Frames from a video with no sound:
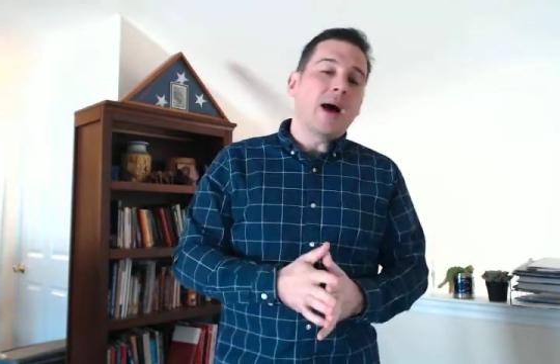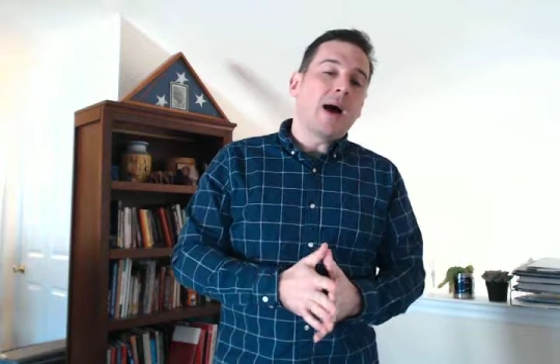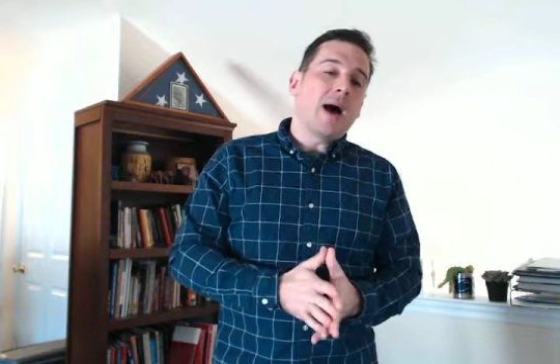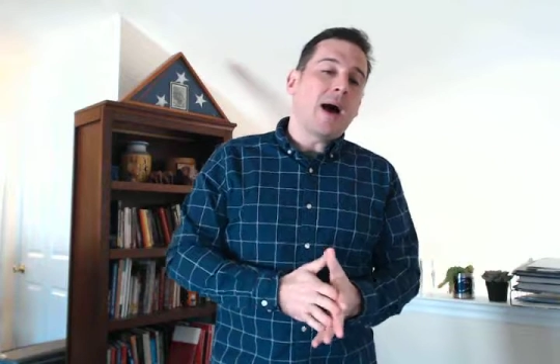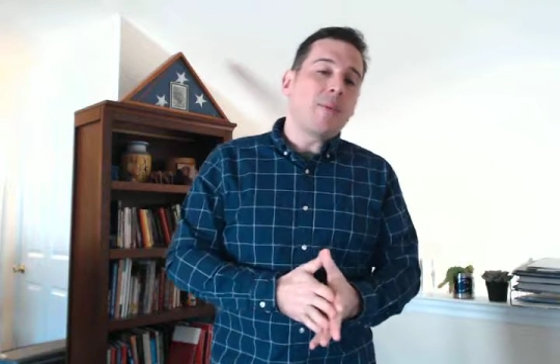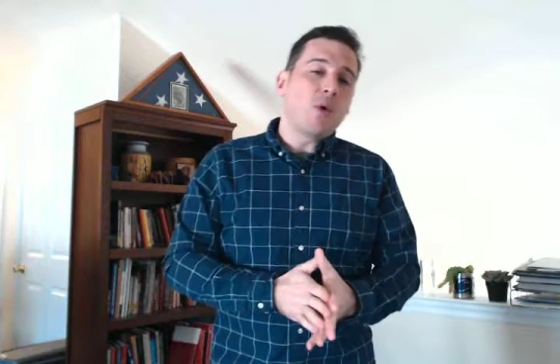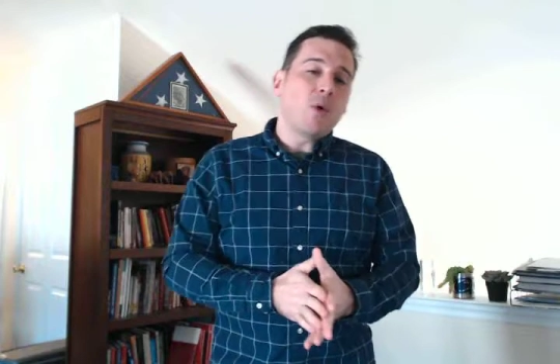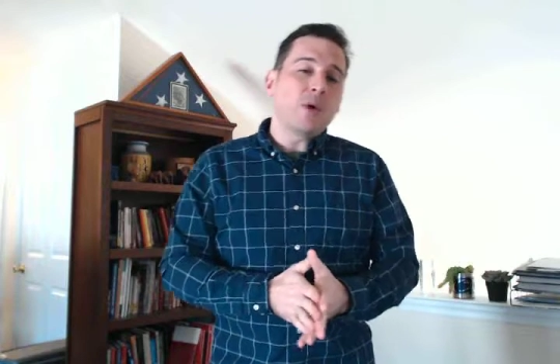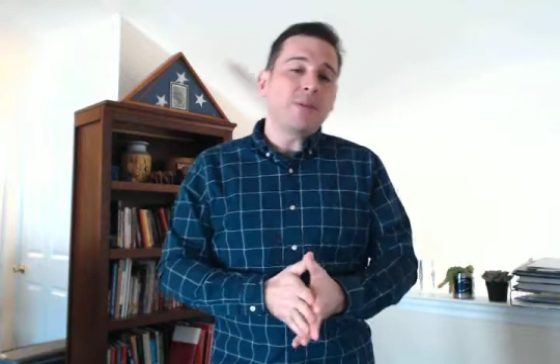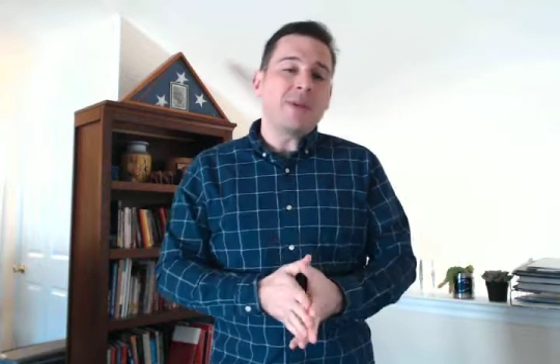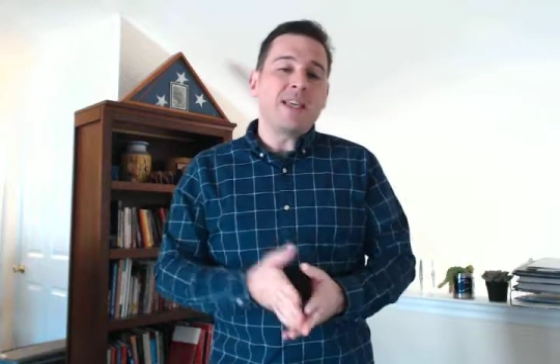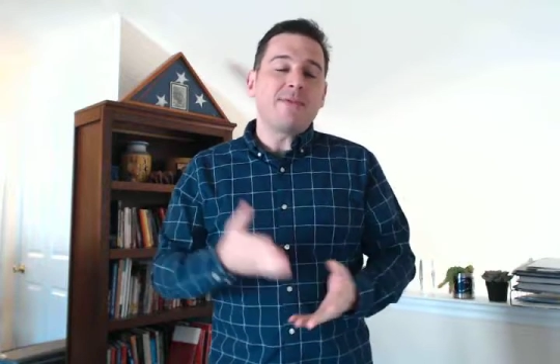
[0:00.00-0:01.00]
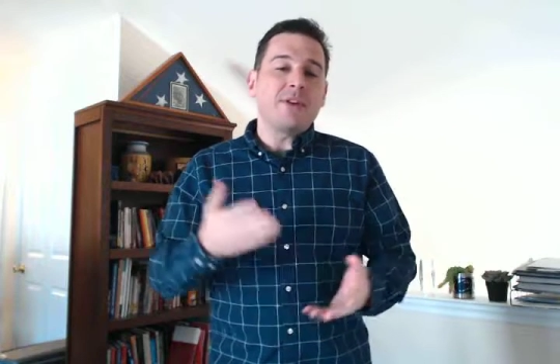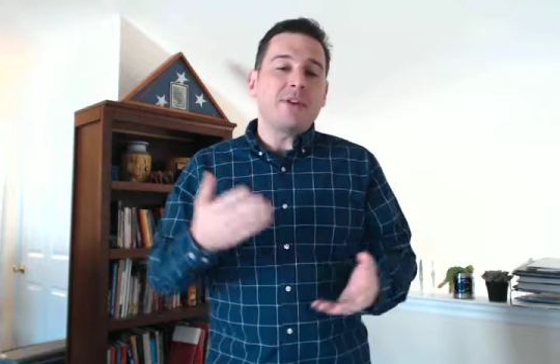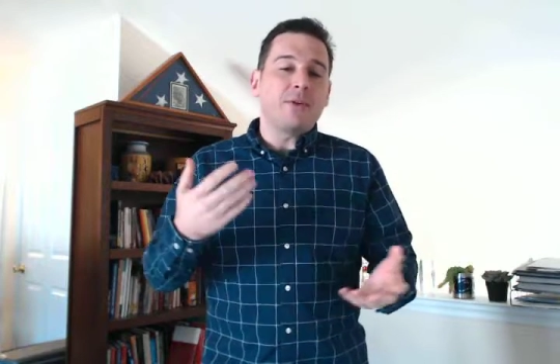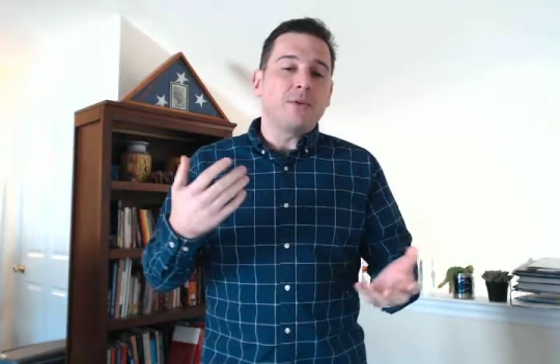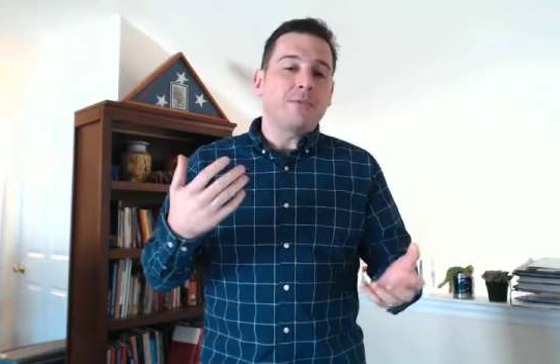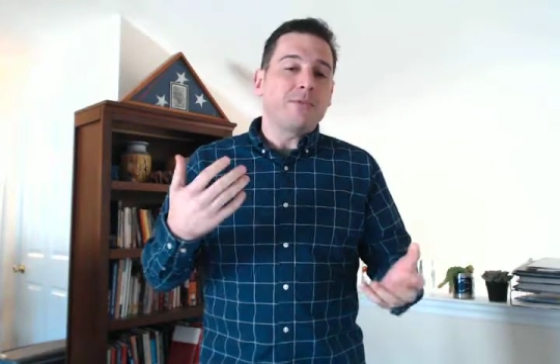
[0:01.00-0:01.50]
I'm going to be giving
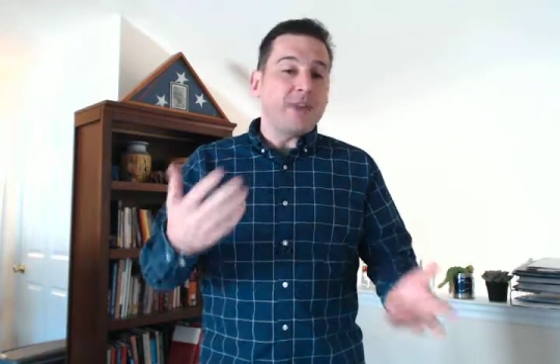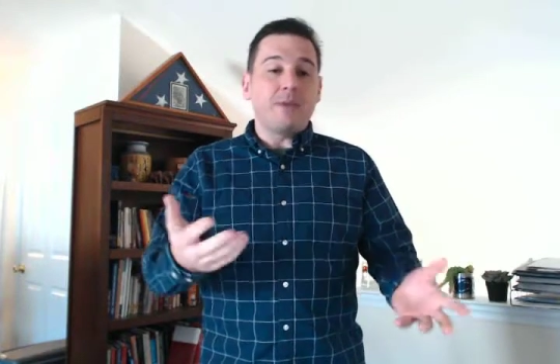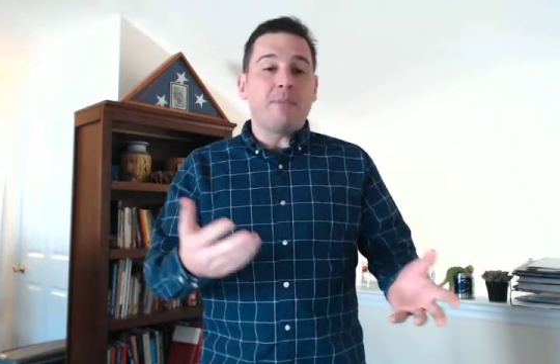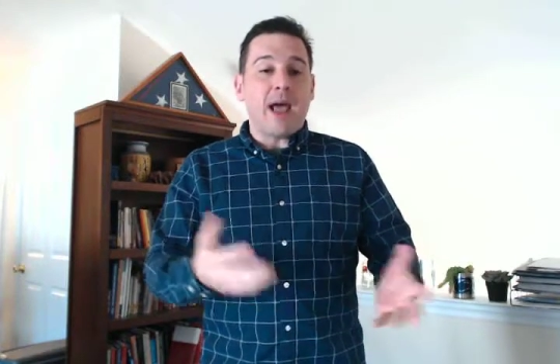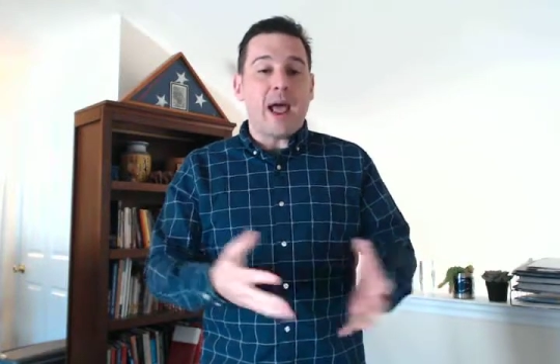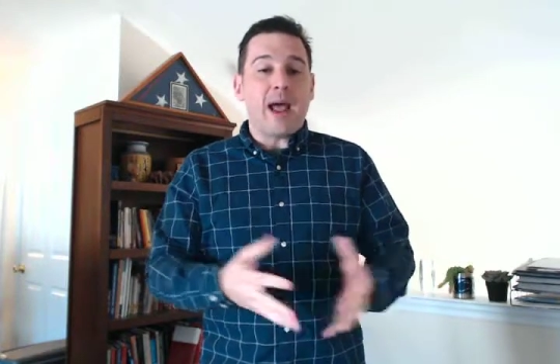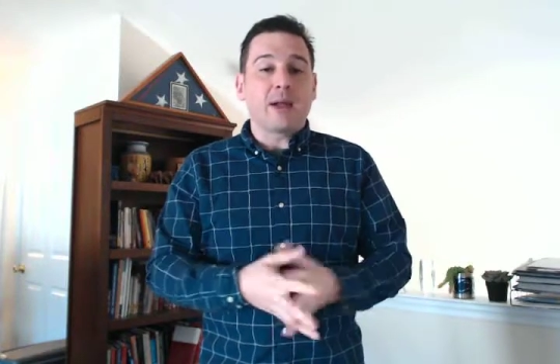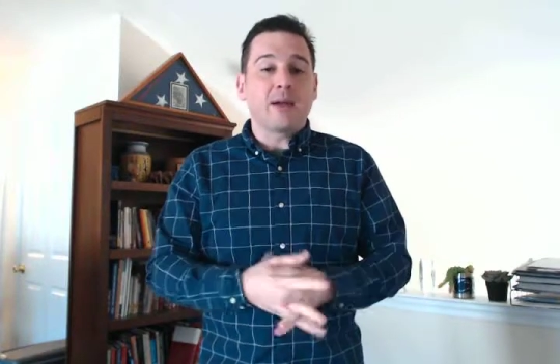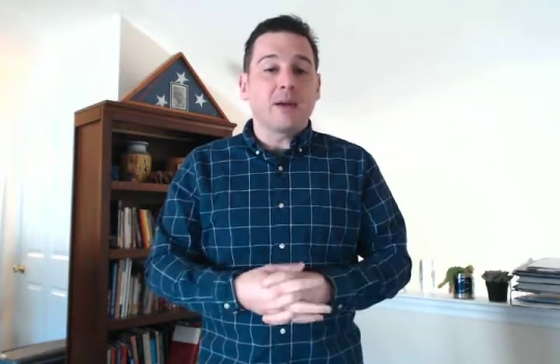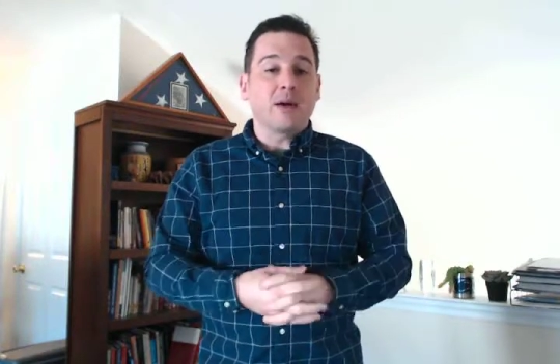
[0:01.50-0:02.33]
you feedback